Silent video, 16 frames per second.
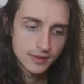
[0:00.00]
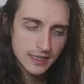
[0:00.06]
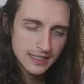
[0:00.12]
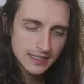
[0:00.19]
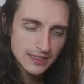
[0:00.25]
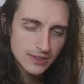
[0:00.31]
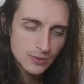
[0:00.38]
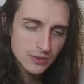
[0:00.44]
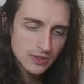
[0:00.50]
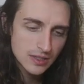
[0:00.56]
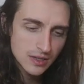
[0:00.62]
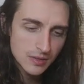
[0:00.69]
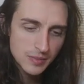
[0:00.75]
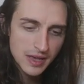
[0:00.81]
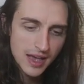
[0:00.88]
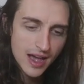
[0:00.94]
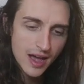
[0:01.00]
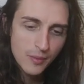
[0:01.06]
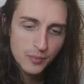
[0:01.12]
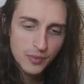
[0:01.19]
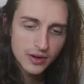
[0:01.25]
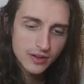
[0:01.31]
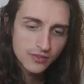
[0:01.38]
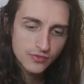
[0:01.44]
Let's see what's going to be
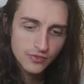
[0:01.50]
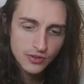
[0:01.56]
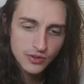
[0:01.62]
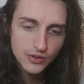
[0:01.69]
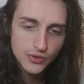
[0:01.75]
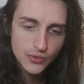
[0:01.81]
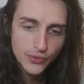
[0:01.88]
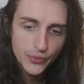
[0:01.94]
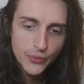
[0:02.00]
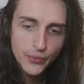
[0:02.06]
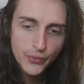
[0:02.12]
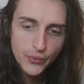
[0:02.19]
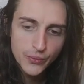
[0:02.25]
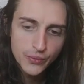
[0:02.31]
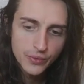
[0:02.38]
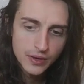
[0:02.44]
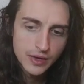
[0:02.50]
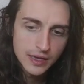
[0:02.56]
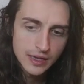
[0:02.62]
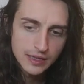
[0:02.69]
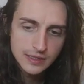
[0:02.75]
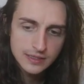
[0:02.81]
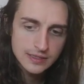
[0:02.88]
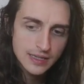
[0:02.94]
happening for you
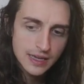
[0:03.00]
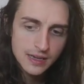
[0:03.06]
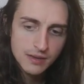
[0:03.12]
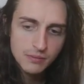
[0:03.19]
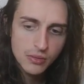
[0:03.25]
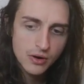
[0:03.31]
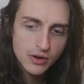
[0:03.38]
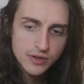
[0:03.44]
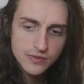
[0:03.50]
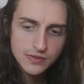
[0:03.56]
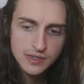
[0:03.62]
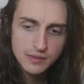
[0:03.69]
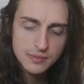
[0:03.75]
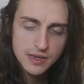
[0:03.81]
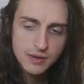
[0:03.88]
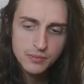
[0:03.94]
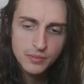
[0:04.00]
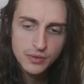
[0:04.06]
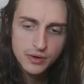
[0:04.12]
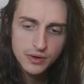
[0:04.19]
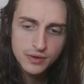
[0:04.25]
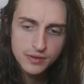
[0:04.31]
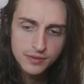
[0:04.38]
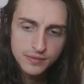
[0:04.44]
in the second part of
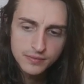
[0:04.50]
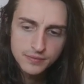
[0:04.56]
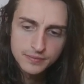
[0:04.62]
September.